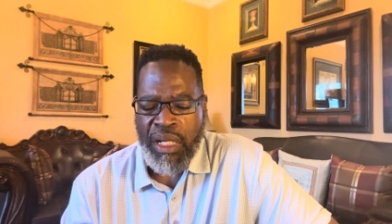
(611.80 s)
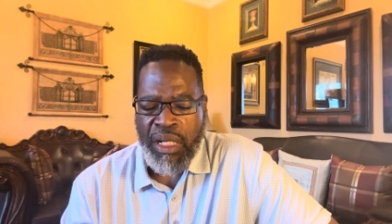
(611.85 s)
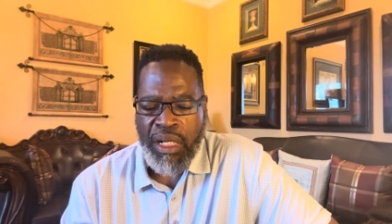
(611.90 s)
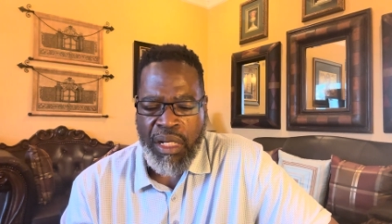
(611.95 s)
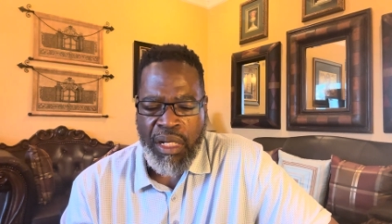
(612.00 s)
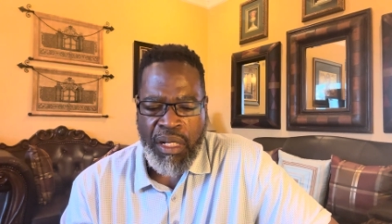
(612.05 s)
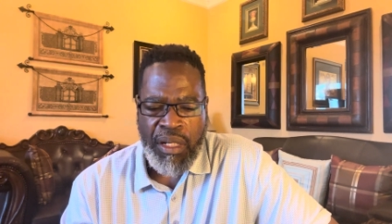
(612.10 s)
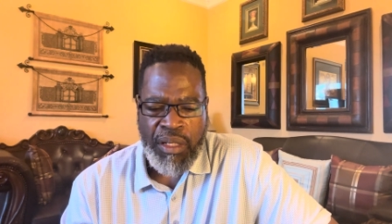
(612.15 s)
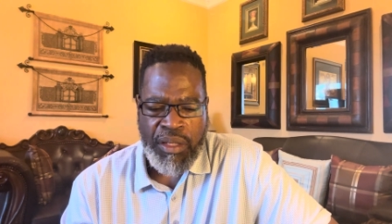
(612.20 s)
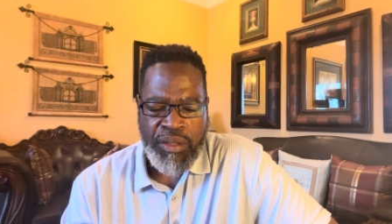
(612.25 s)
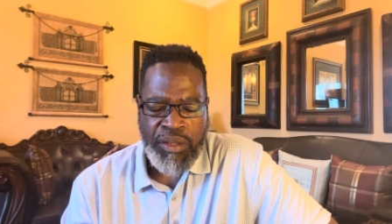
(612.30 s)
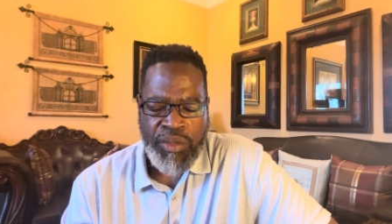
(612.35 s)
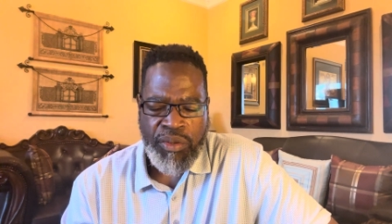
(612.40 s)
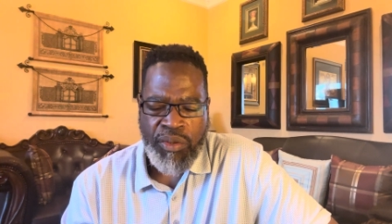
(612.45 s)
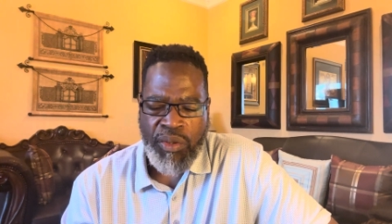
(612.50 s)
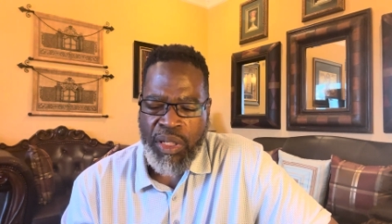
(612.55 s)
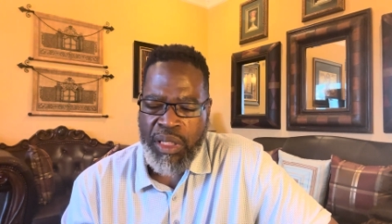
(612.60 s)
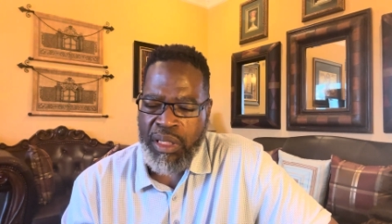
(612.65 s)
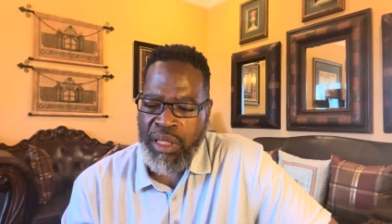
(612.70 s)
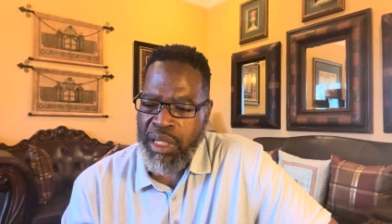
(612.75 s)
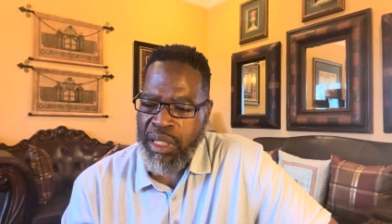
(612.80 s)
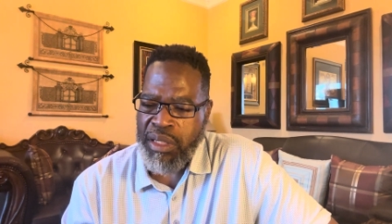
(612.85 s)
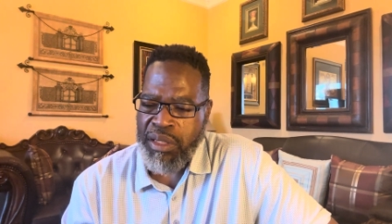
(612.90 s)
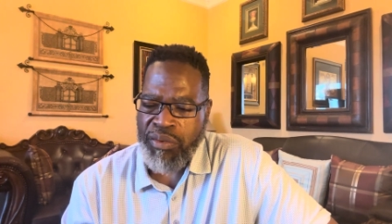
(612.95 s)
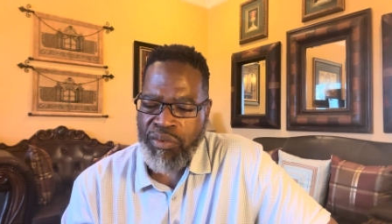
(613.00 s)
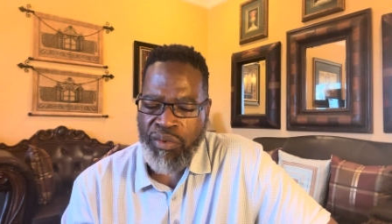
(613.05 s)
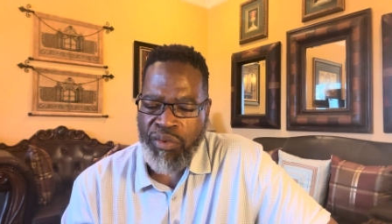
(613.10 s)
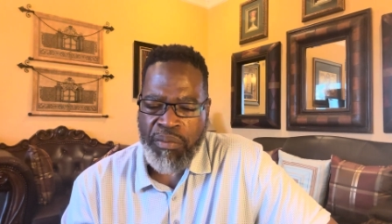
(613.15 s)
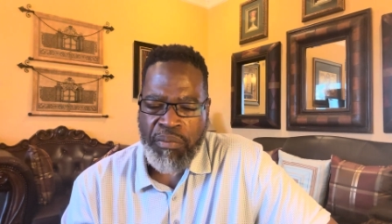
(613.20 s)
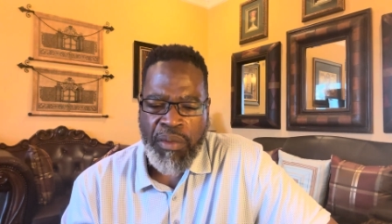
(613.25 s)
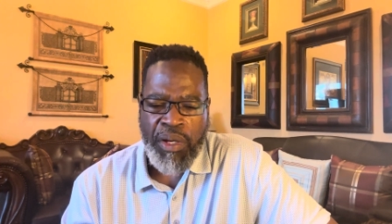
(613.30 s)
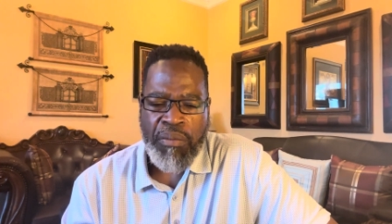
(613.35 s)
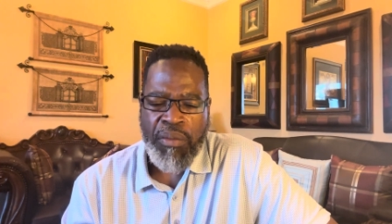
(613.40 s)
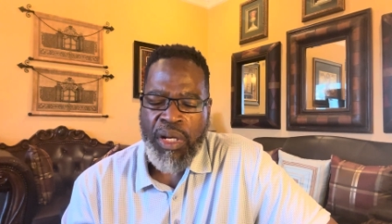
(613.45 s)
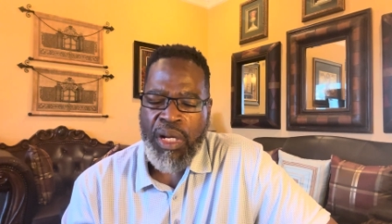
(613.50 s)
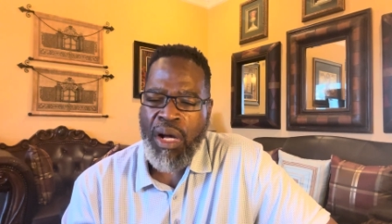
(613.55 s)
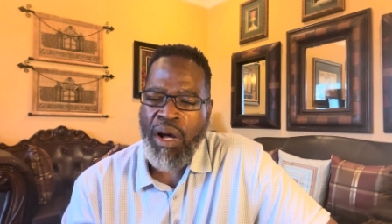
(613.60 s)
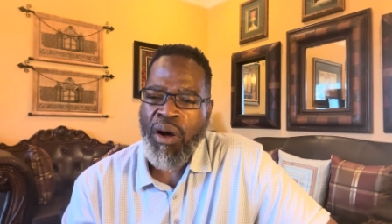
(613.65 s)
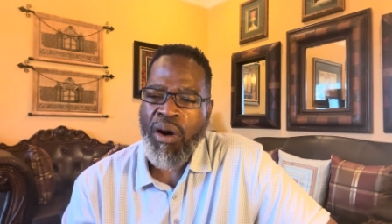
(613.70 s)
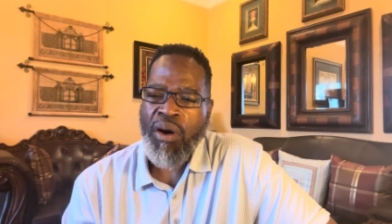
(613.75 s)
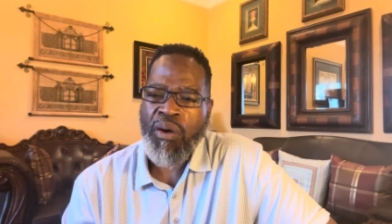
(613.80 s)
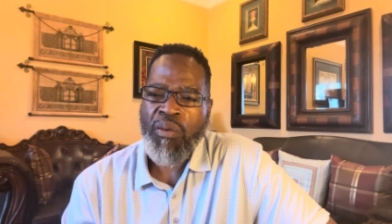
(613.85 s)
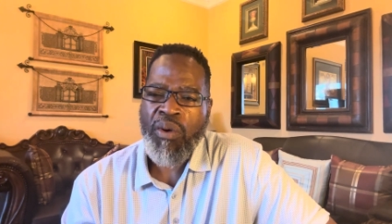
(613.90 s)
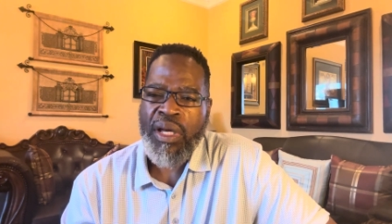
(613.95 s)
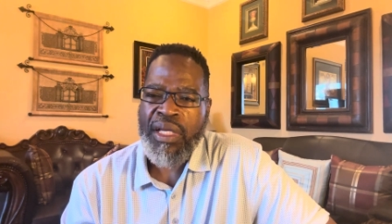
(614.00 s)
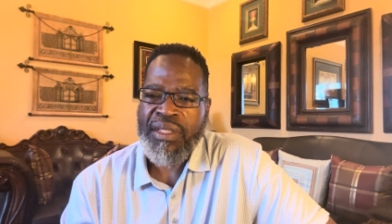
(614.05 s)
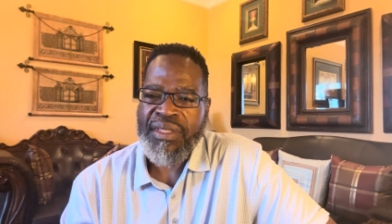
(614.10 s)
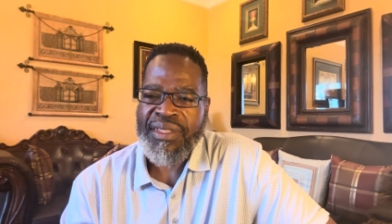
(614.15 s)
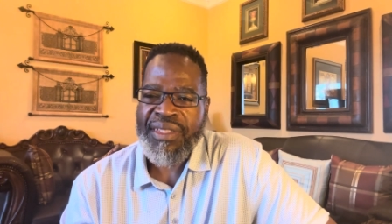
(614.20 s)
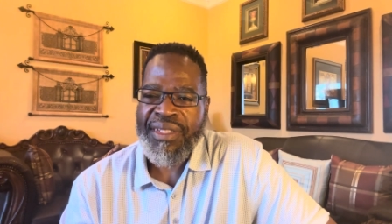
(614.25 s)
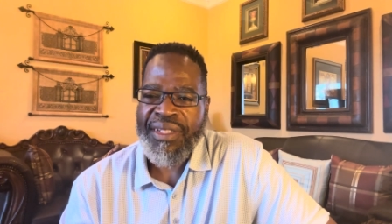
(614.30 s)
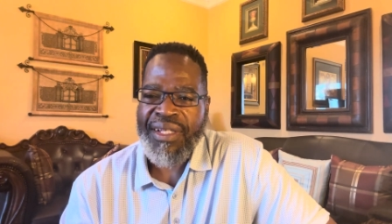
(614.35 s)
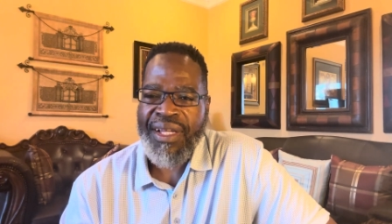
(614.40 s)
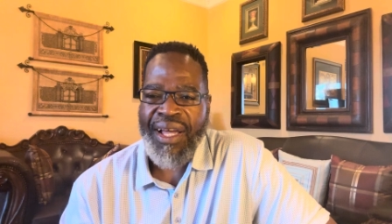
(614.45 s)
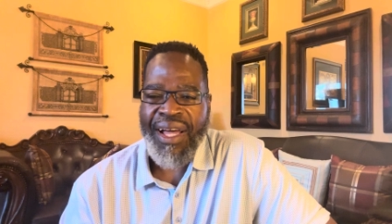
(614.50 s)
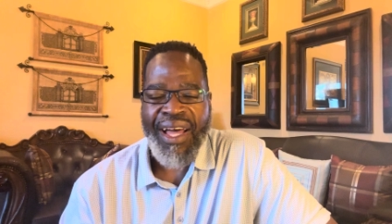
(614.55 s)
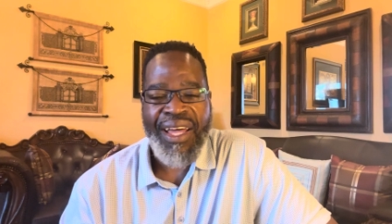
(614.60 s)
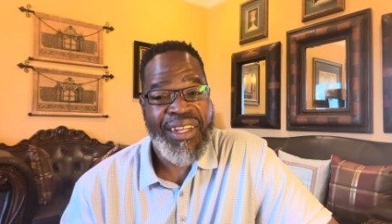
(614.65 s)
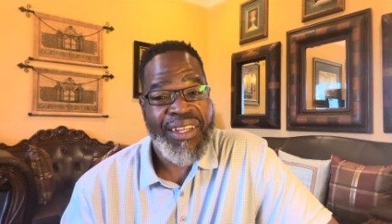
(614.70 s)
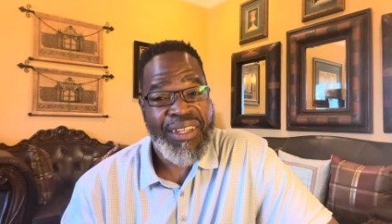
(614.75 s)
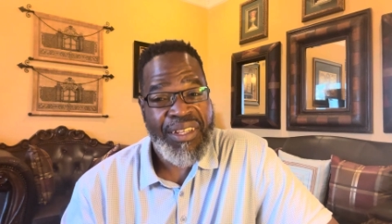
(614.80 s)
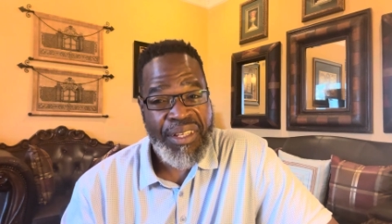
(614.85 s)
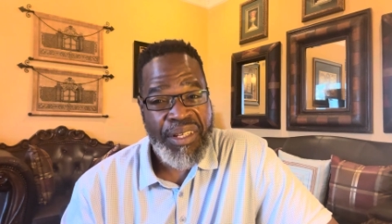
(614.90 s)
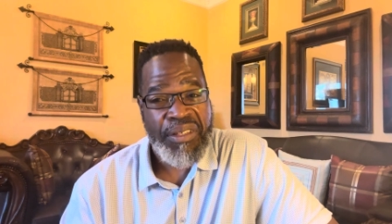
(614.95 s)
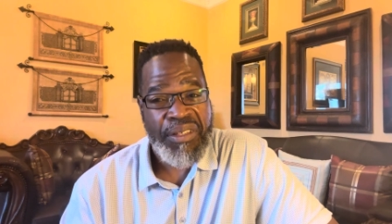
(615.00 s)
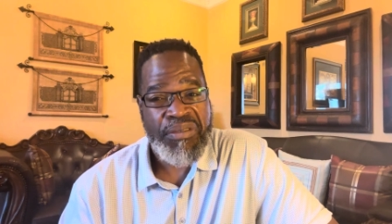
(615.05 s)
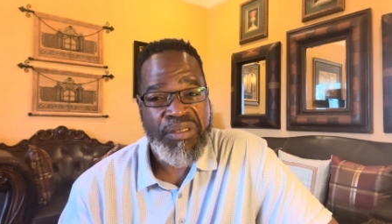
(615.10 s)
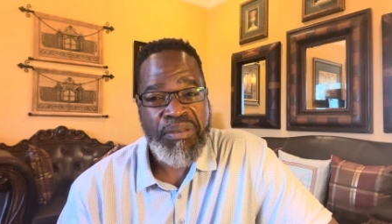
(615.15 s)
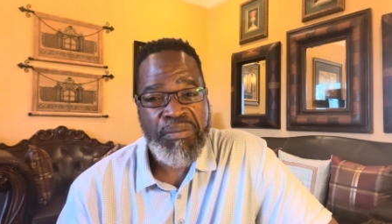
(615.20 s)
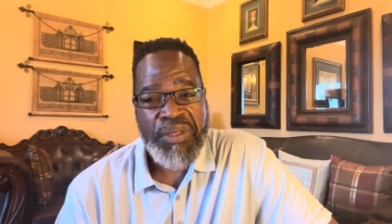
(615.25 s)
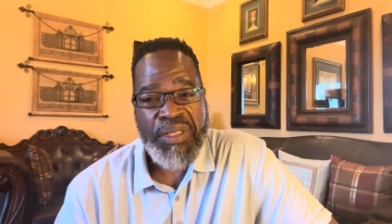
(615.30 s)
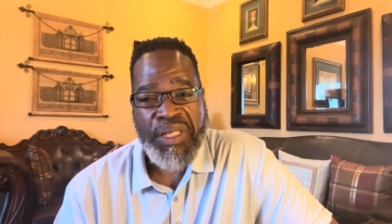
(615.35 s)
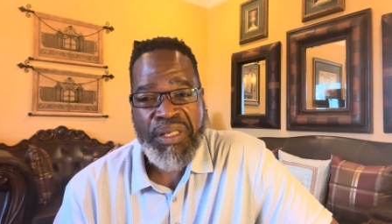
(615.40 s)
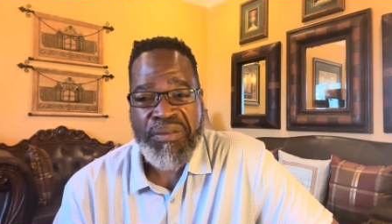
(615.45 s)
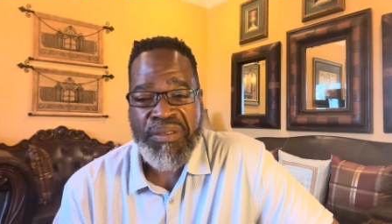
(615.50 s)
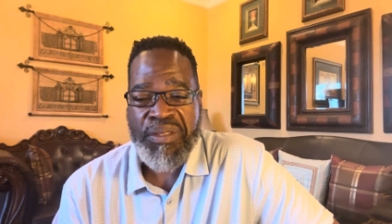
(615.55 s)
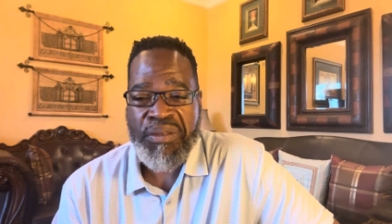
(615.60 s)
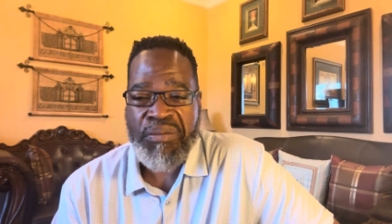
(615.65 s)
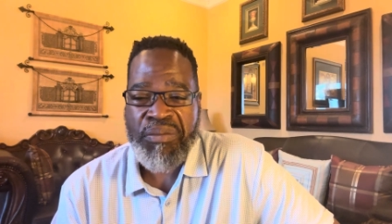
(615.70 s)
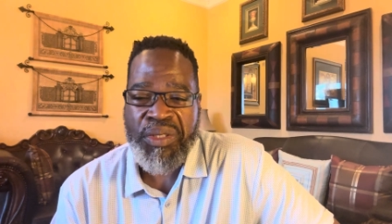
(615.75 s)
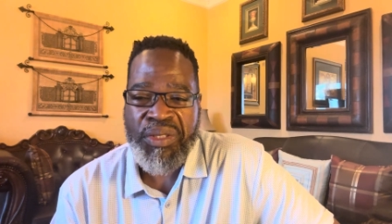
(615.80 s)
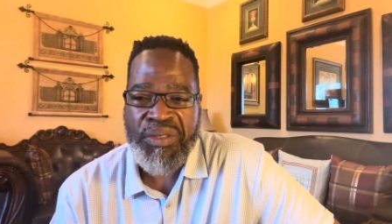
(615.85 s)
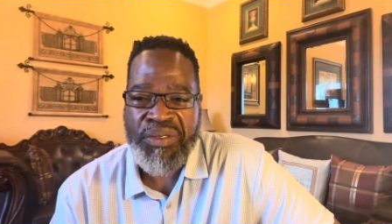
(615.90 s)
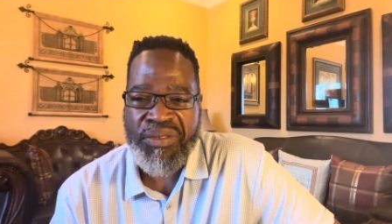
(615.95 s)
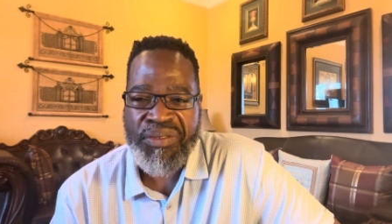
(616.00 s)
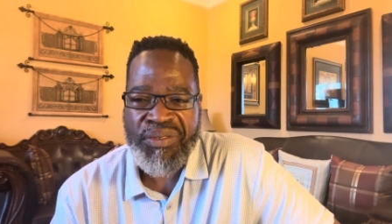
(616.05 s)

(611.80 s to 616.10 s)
Uh, doing this, remembering always that God loves himself some you.